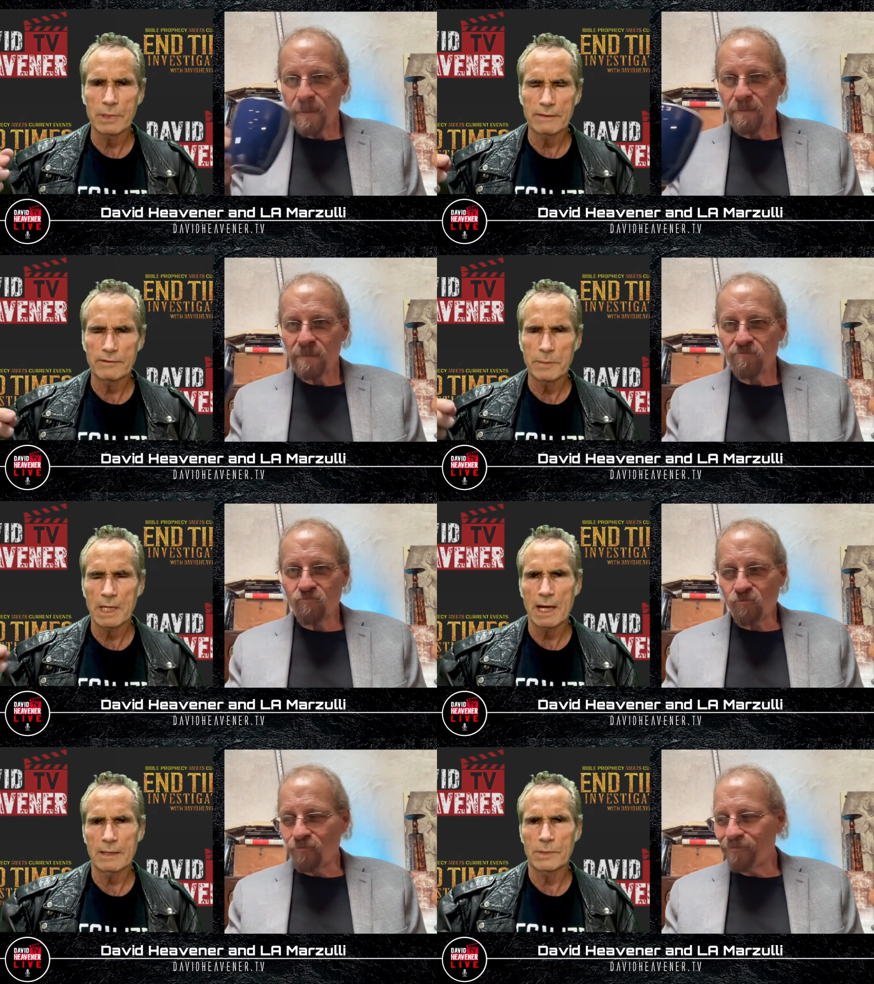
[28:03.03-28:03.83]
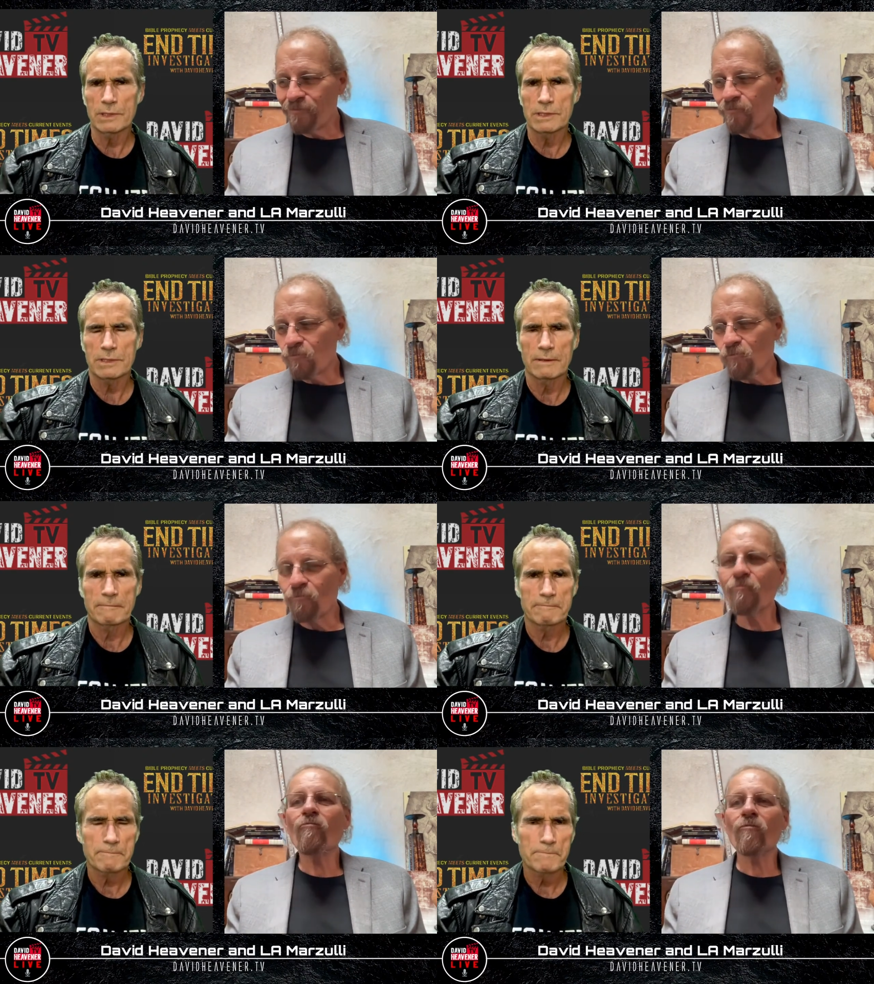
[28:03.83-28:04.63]
Speaker 1: I believe to be hybrids.
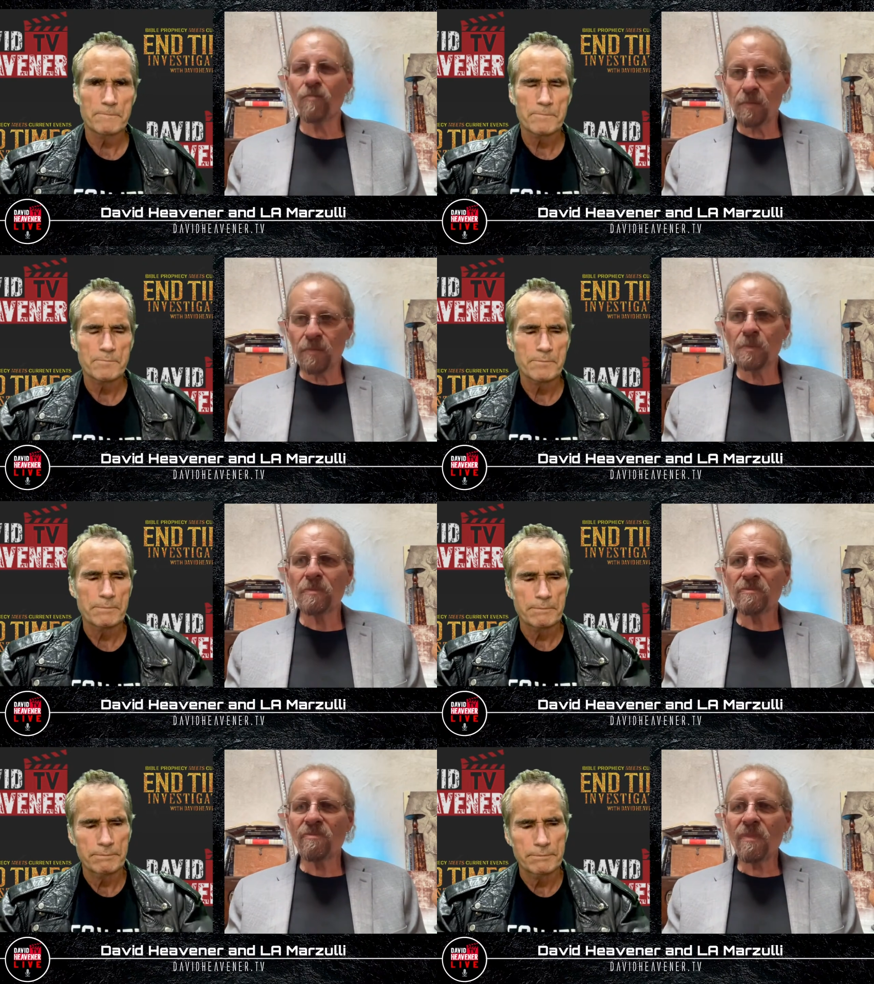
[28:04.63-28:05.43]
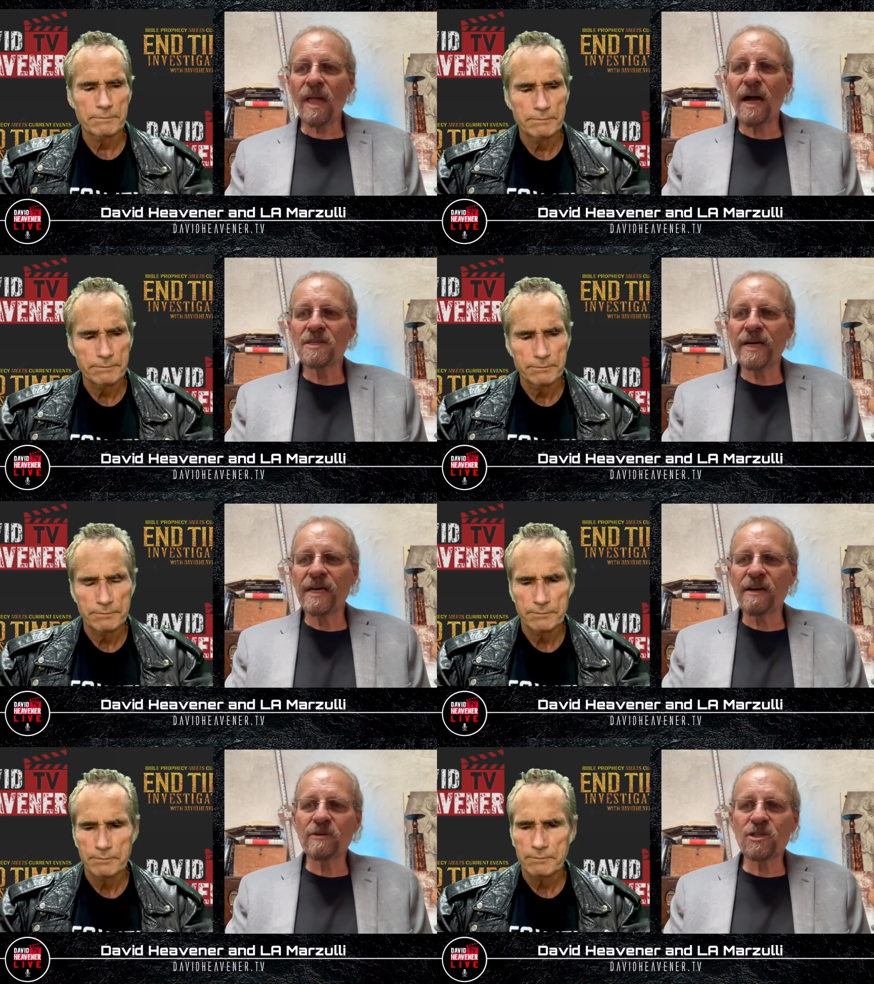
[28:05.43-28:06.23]
Speaker 2: I'll tell
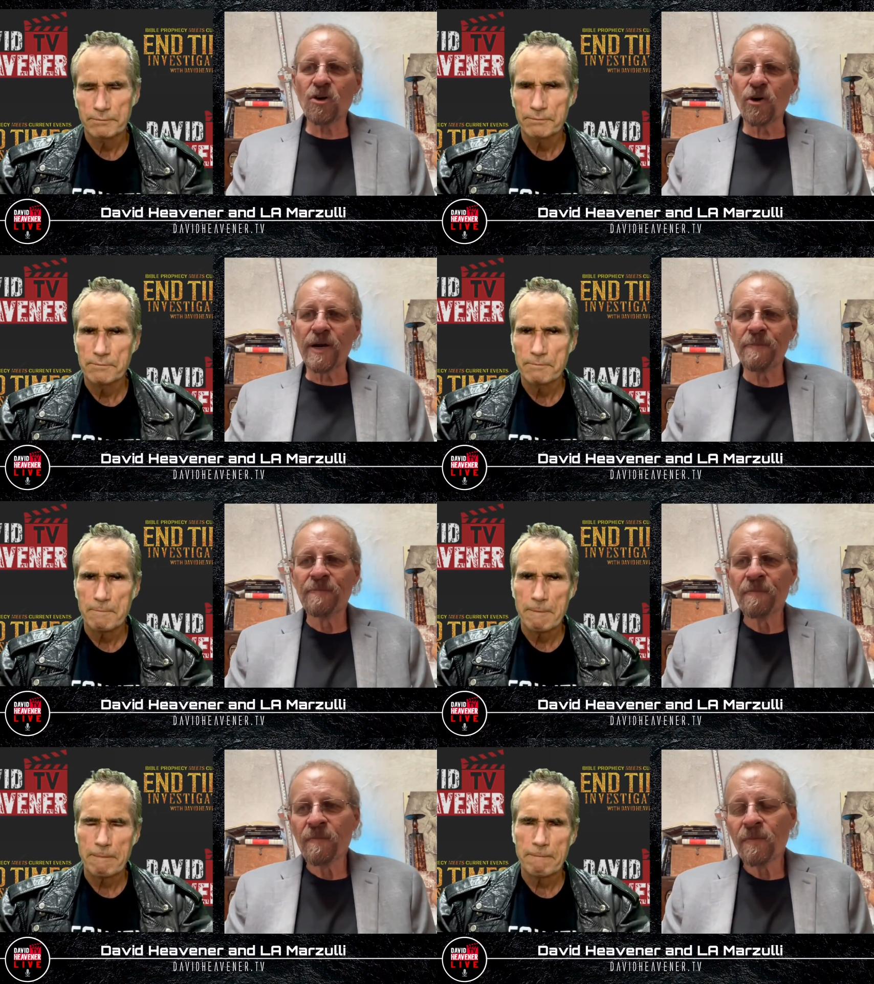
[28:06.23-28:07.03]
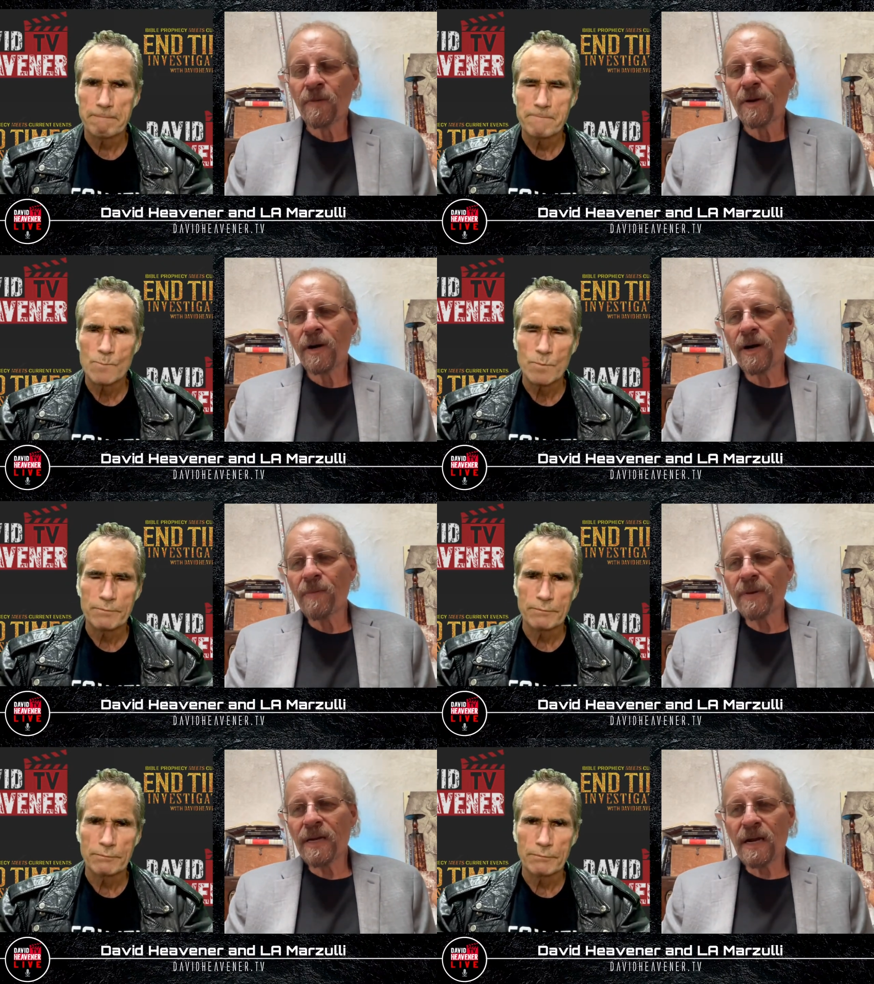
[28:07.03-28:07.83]
you another story.
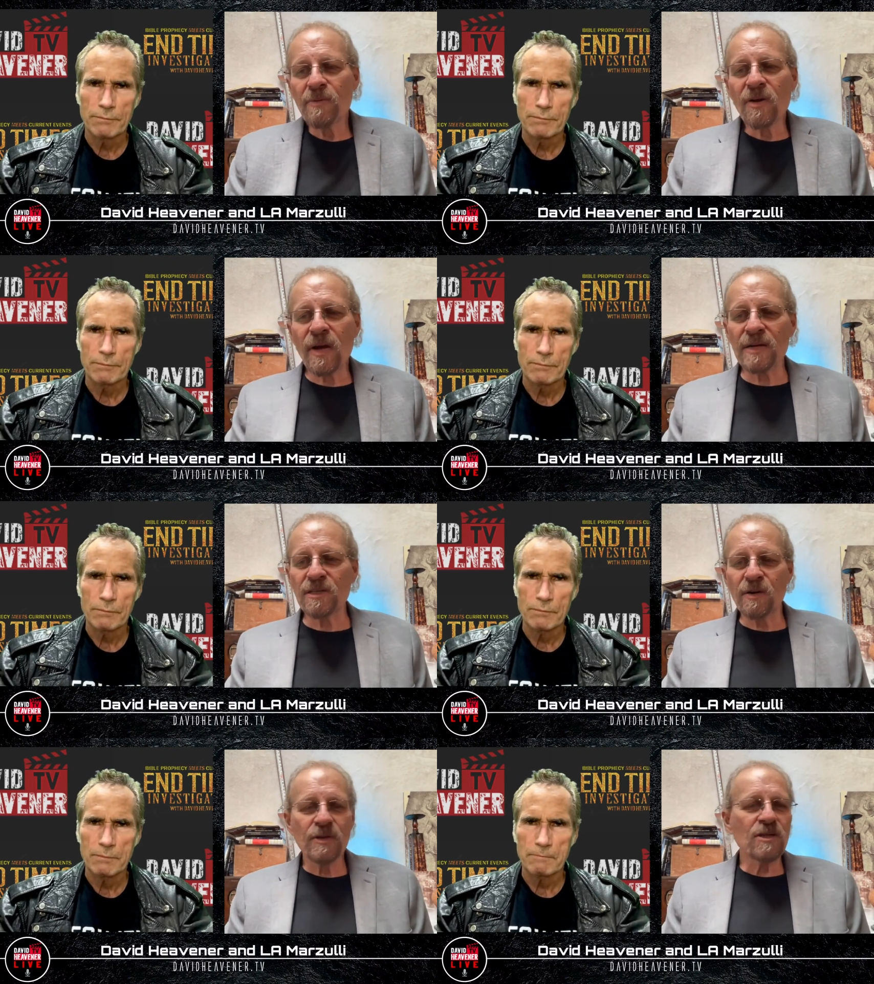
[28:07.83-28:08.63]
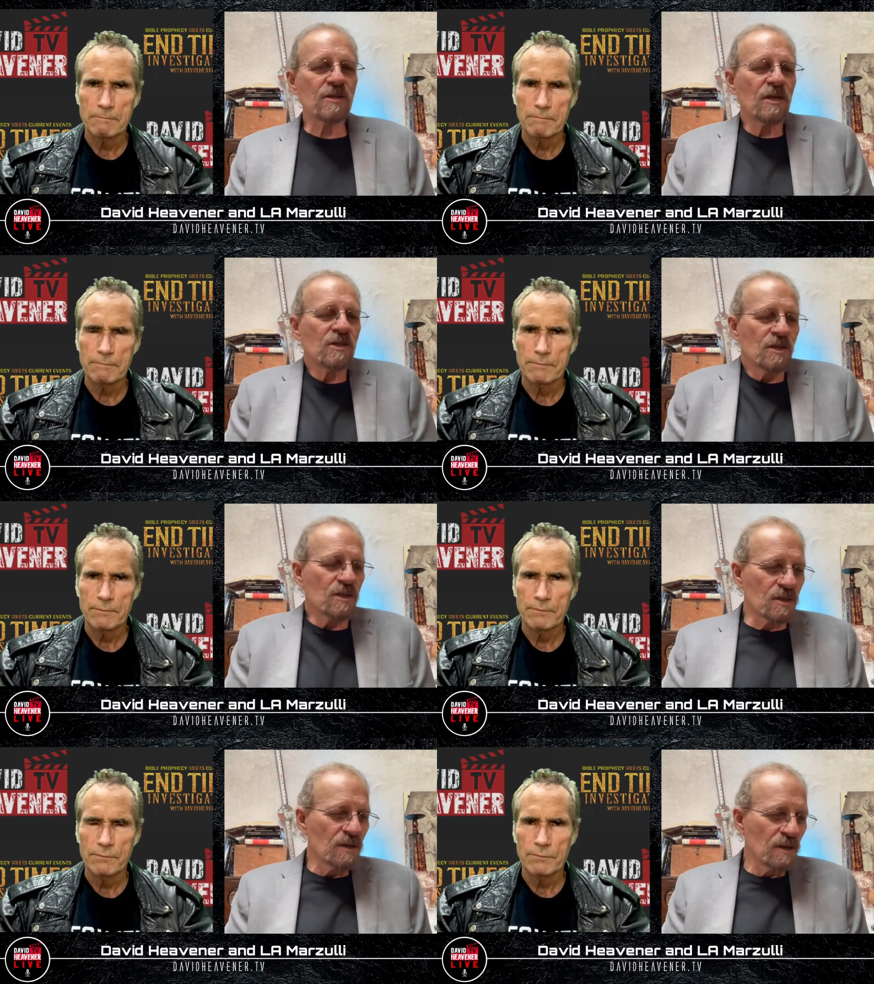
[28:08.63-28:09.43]
And I realize, you know, this
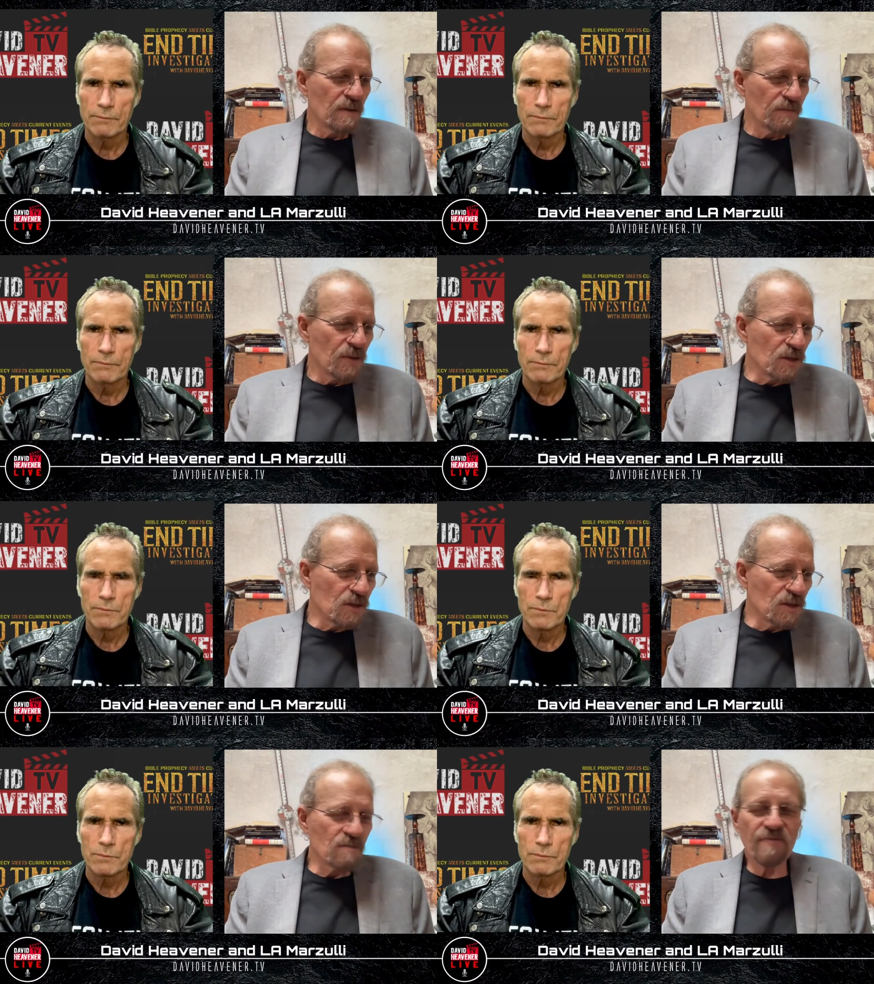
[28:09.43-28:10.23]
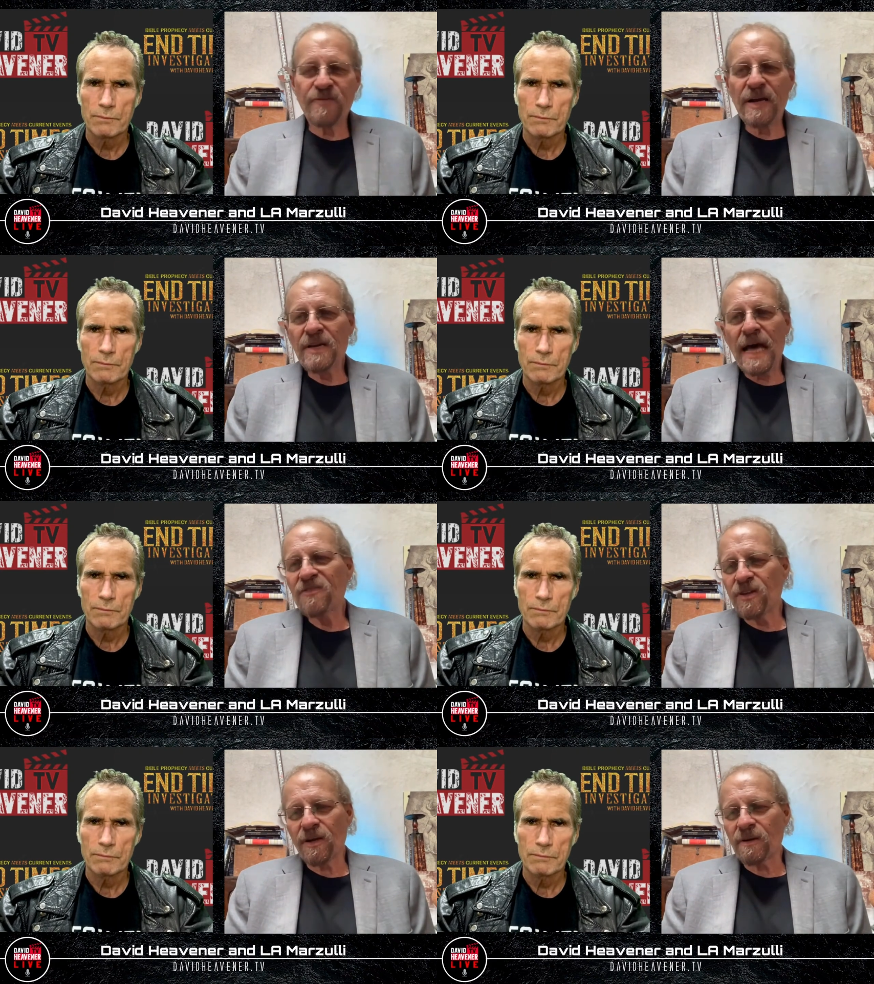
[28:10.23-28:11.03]
is
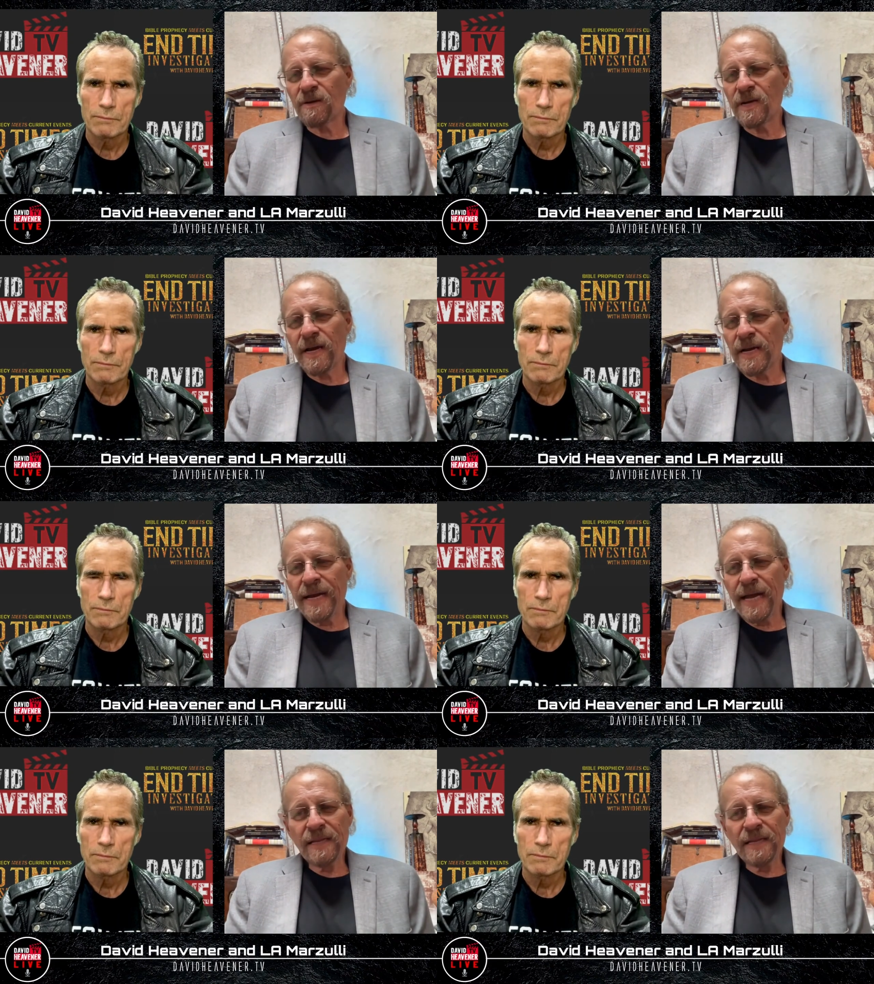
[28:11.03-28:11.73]
fantastic, and I